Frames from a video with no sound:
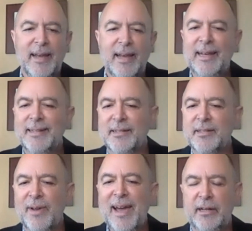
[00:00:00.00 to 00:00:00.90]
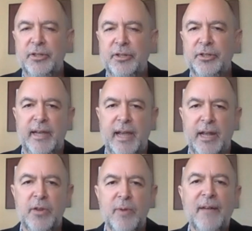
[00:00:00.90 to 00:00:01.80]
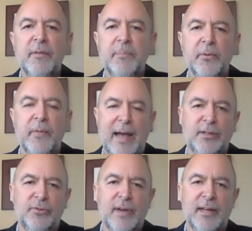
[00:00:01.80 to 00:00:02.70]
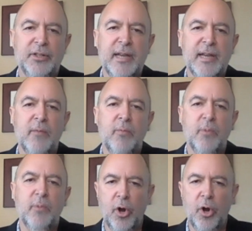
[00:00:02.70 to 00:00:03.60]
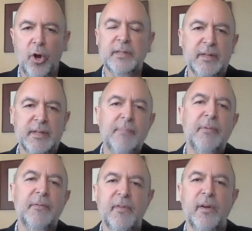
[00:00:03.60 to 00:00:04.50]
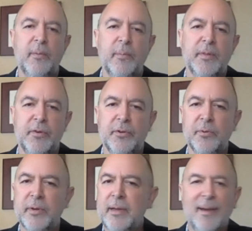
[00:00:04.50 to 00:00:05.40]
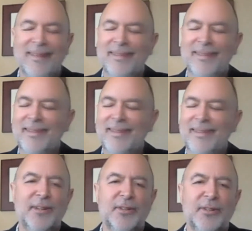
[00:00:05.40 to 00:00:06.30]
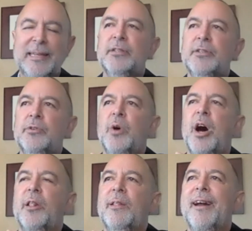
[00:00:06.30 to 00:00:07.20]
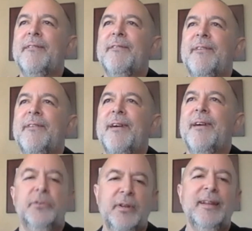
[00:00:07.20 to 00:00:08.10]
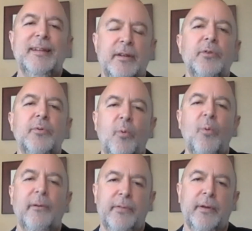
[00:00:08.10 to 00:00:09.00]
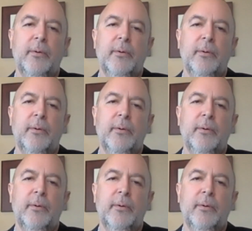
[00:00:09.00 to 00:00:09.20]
it's a strategy, and you have to build that strategy in regardless of the type of development that you're doing. I think Agile leads to a lot of opportunity to do it well, though.